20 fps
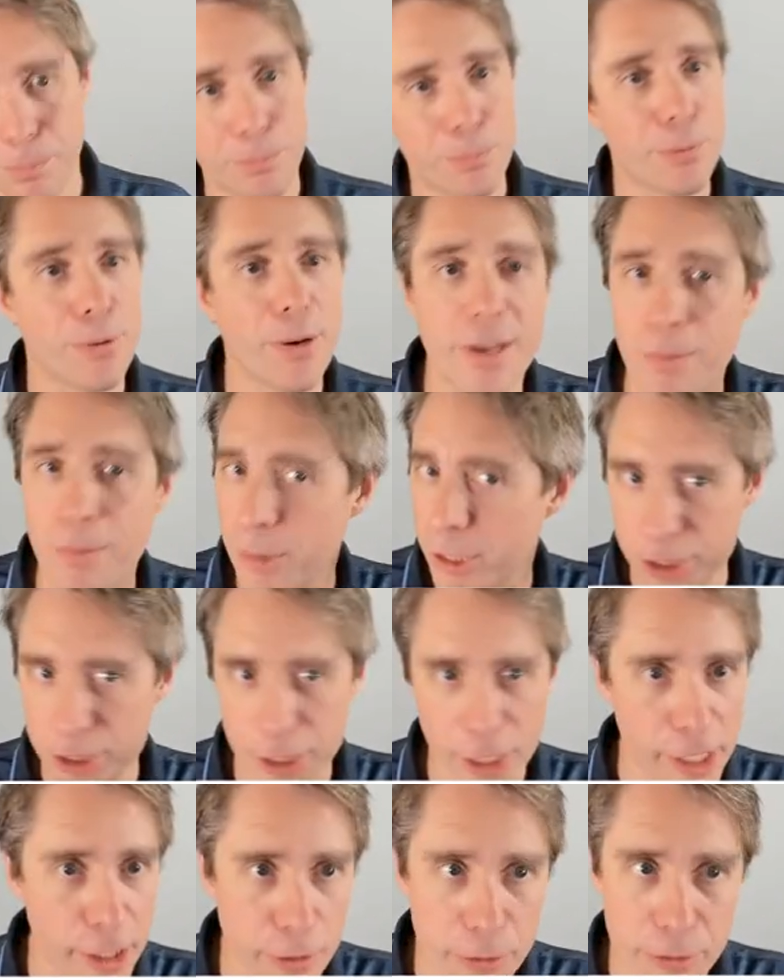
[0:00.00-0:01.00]
Pretty much a
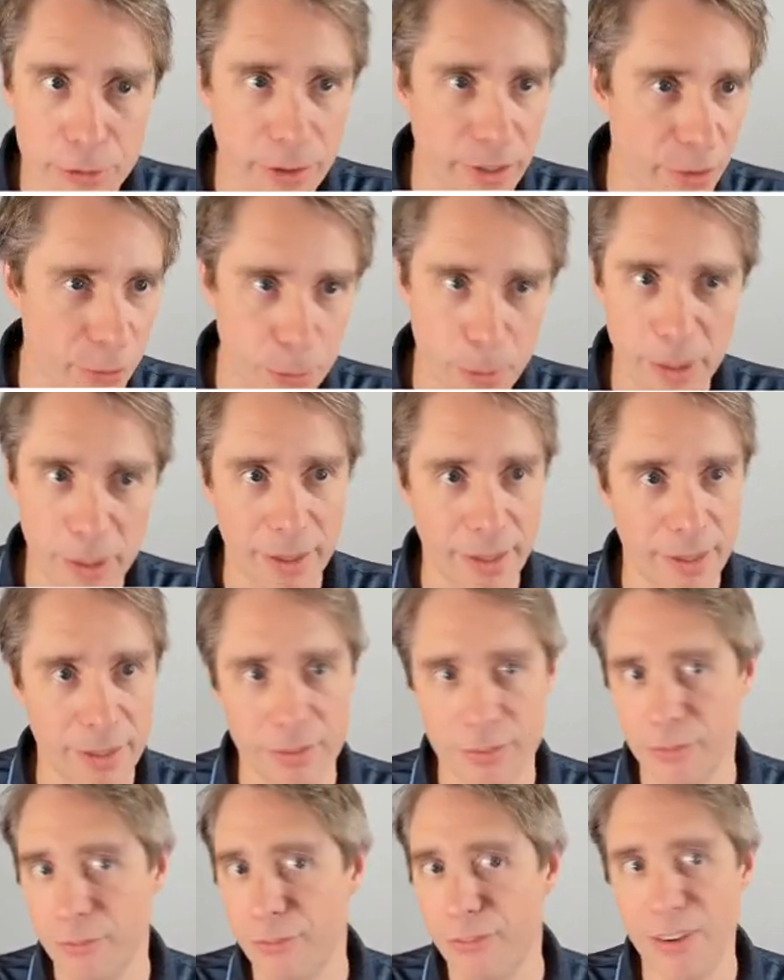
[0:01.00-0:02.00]
user
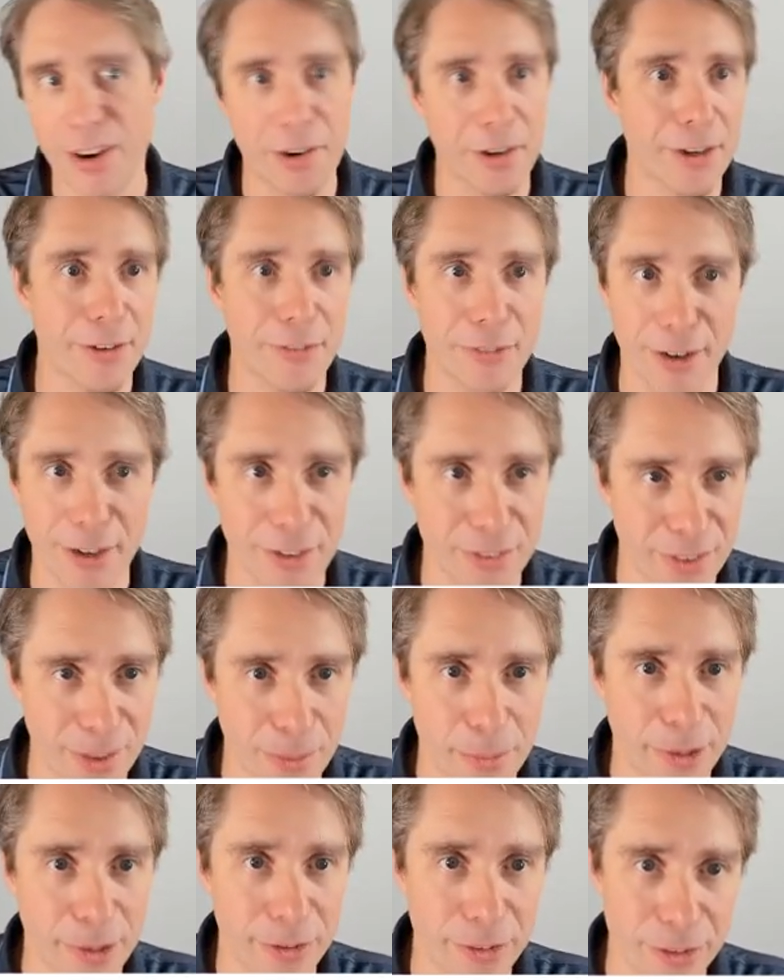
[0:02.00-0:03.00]
experience, very, very
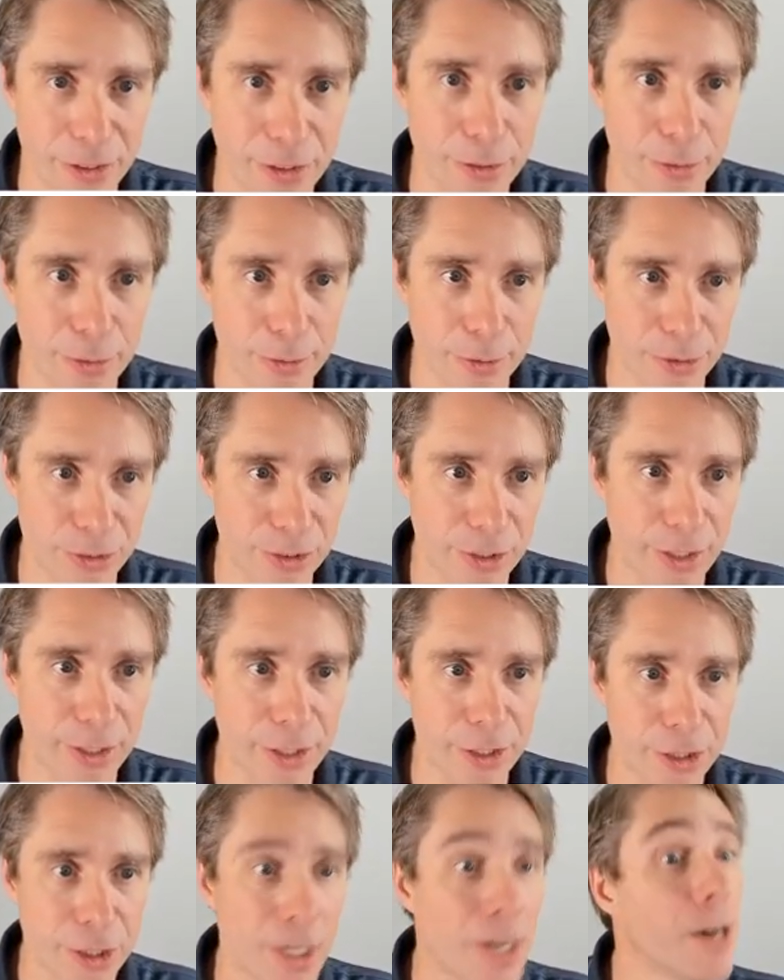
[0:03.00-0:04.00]
similar to Google search,